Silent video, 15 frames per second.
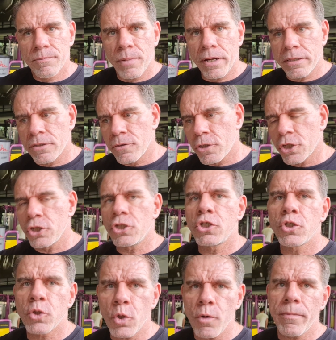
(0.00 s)
By
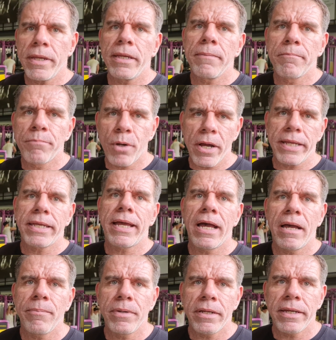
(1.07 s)
consuming
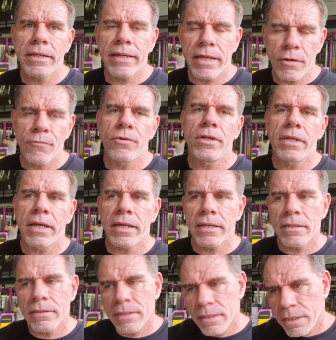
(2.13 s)
bicarbonate every day,